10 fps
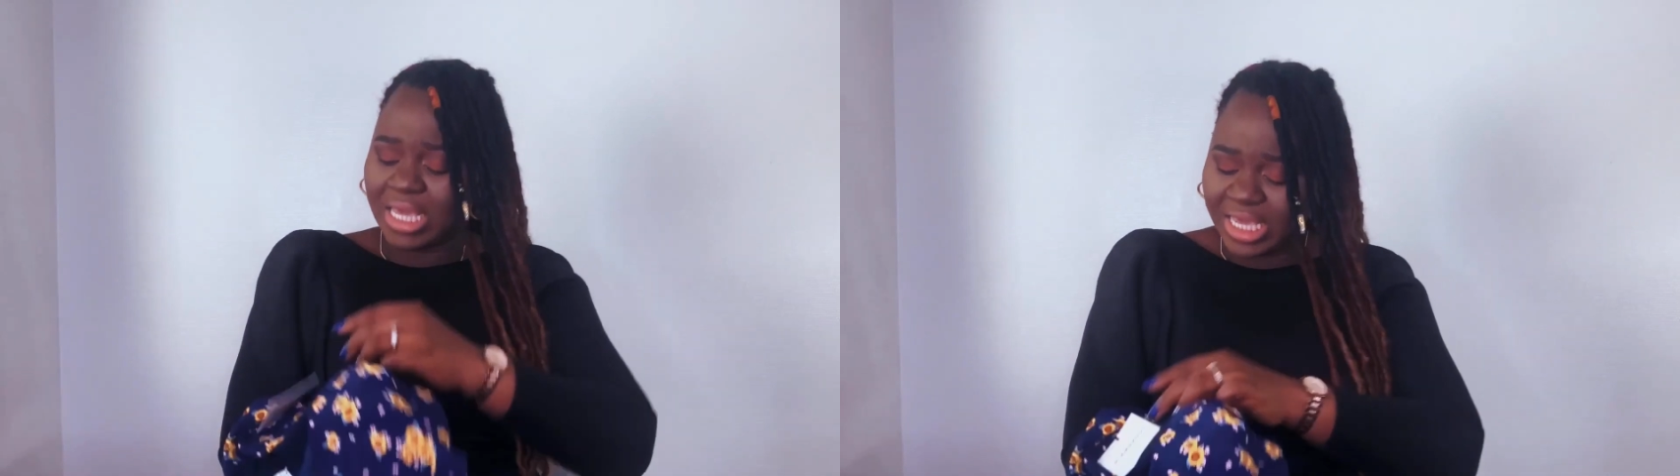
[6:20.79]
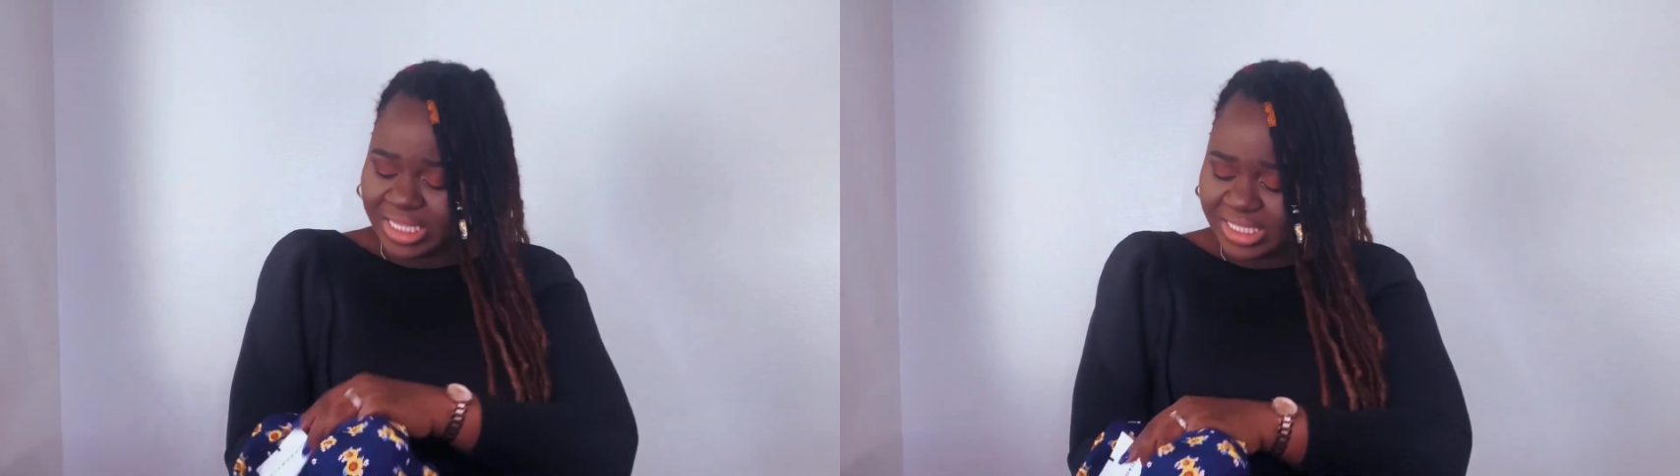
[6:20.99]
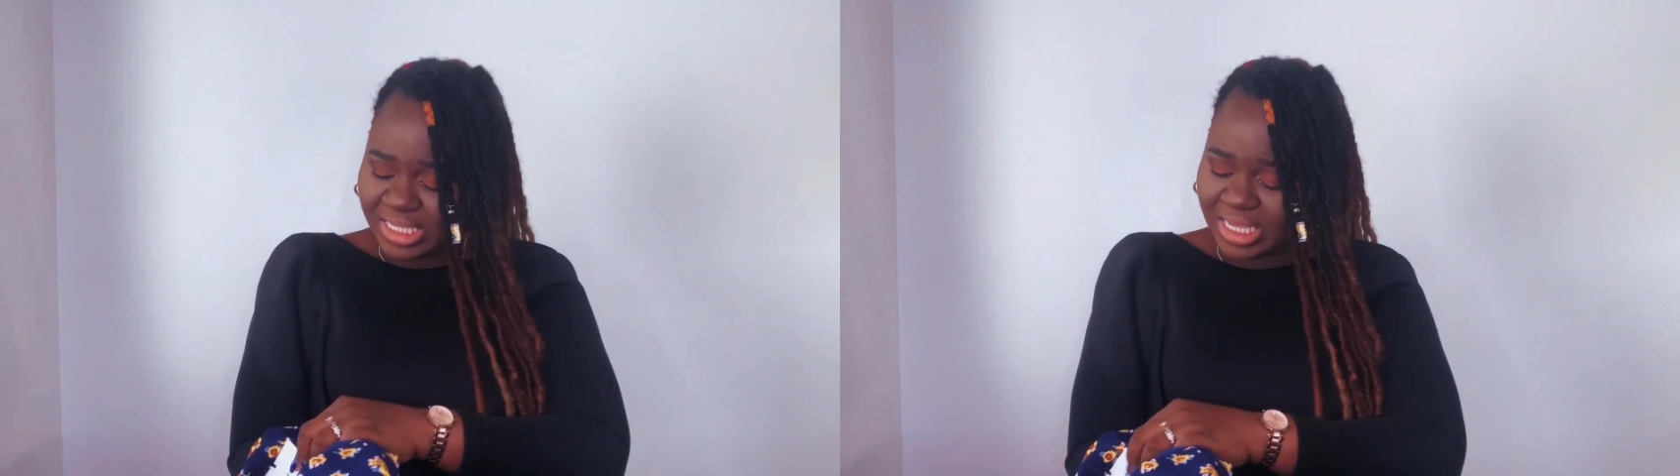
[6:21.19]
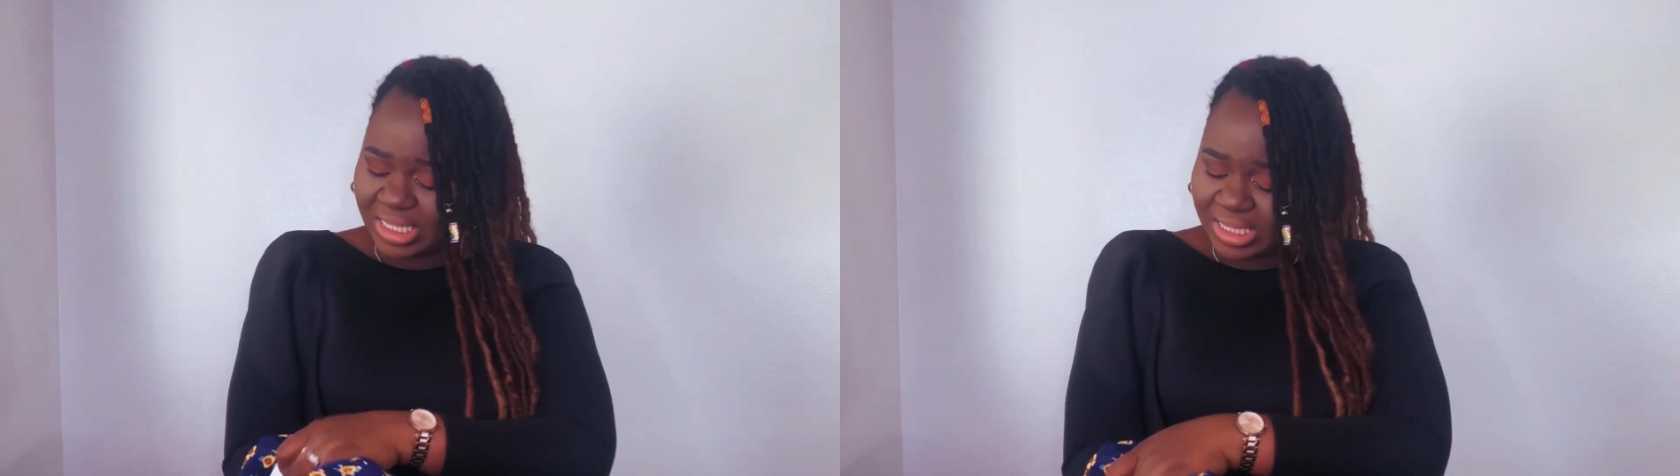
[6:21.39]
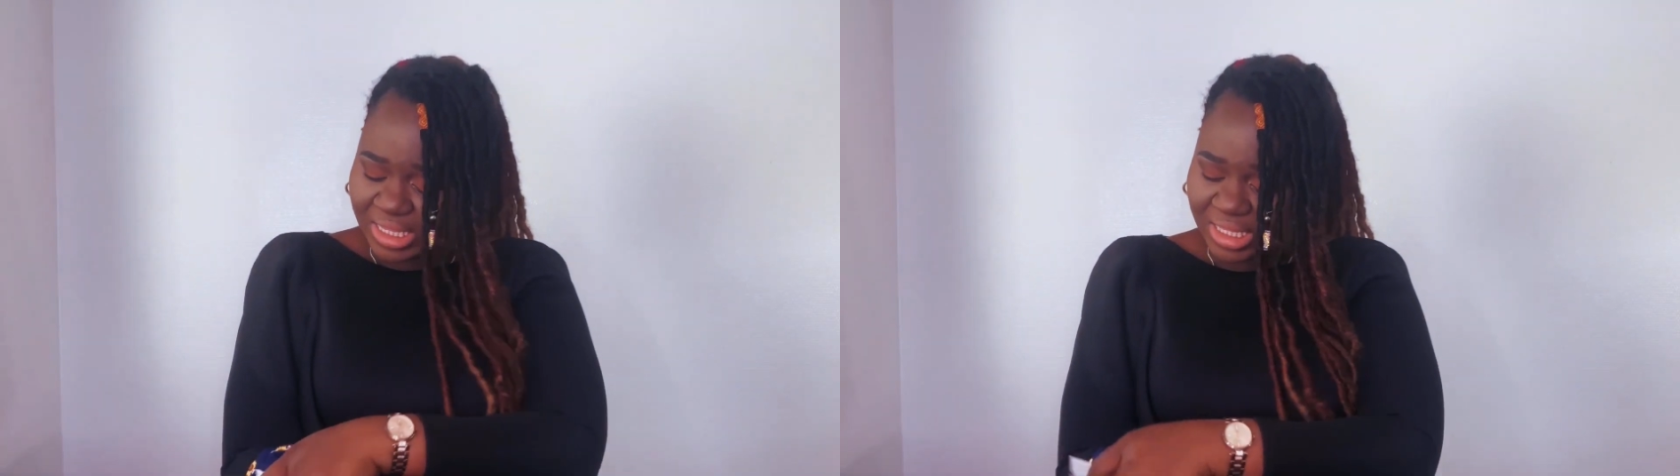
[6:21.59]
it's
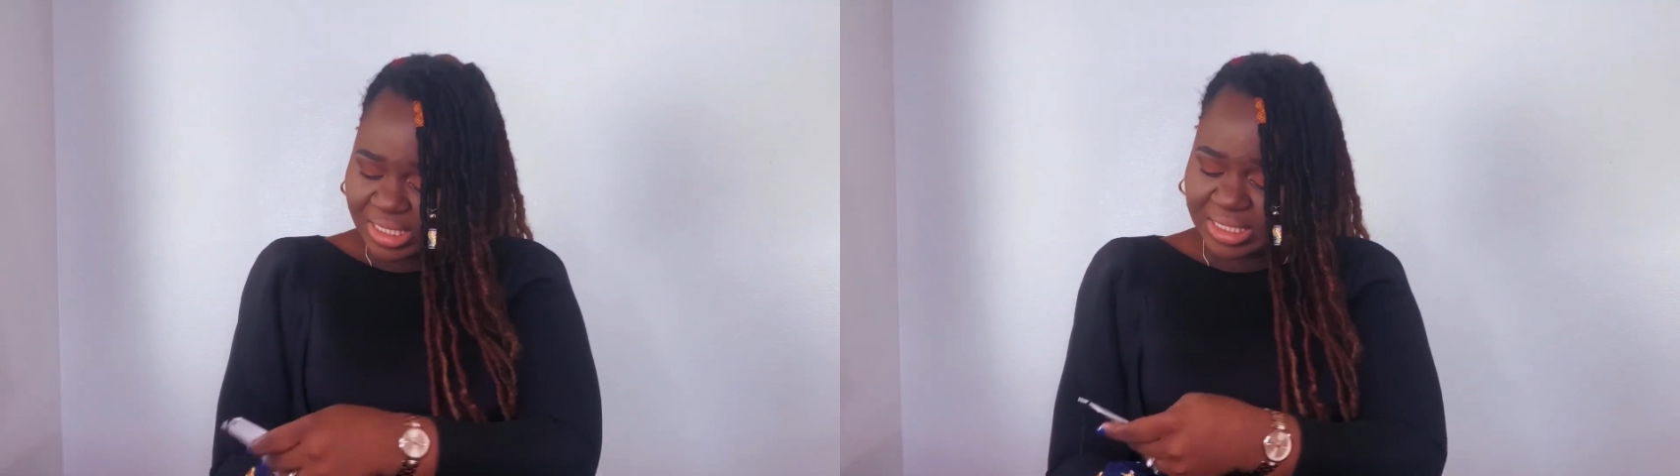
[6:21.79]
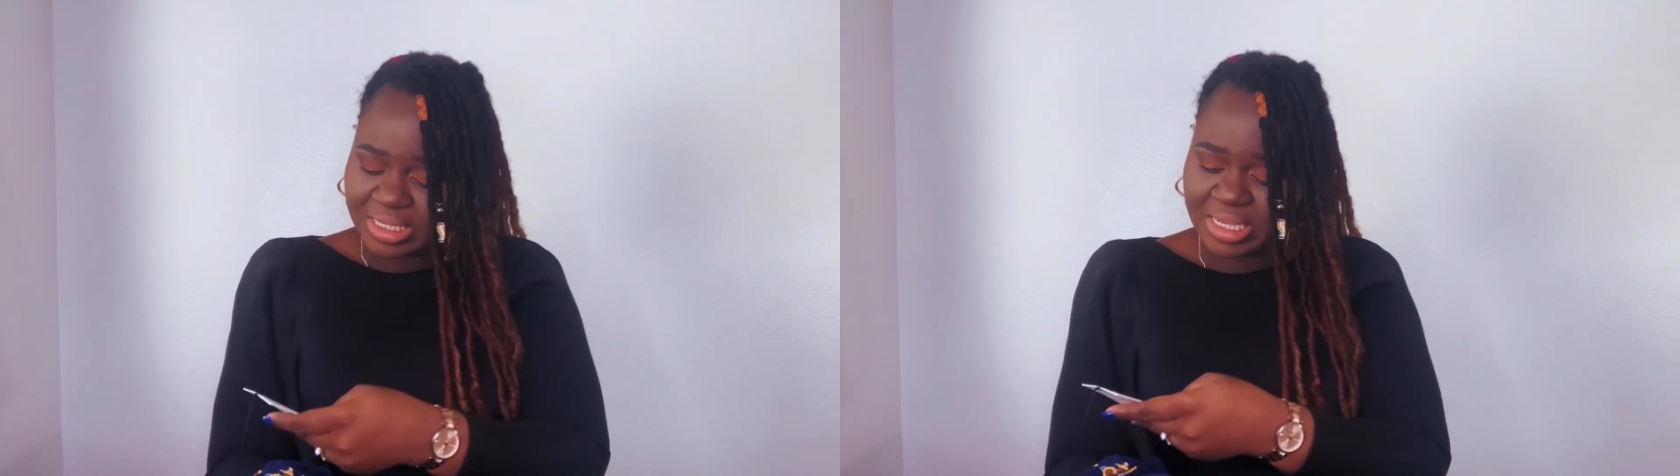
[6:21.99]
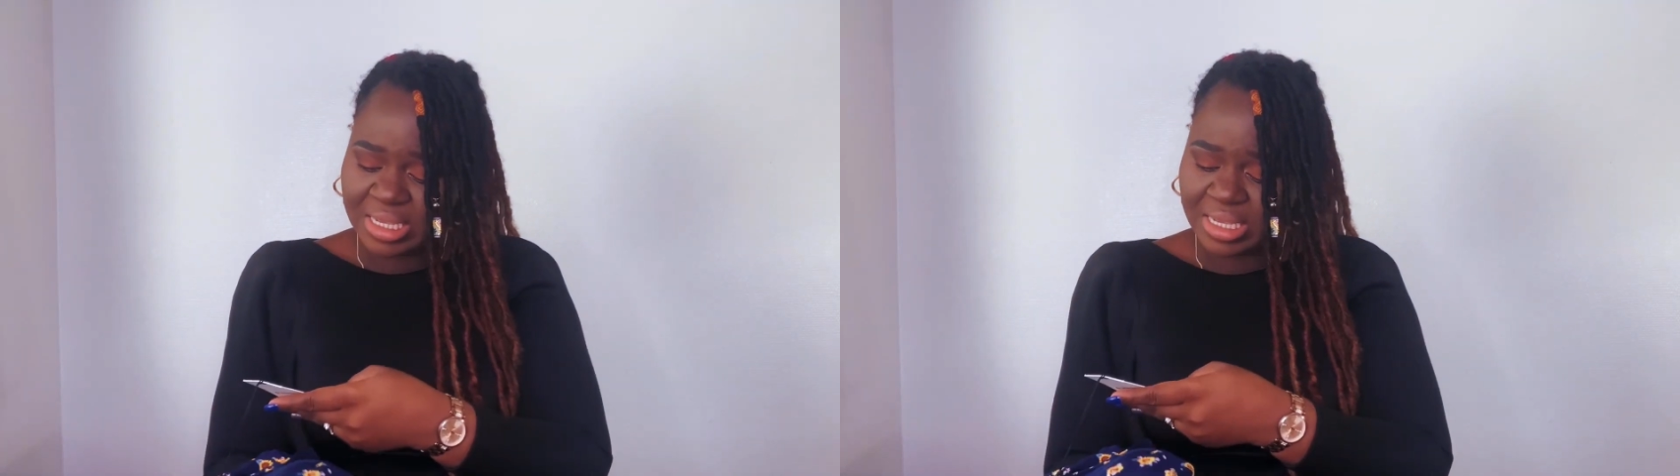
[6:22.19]
in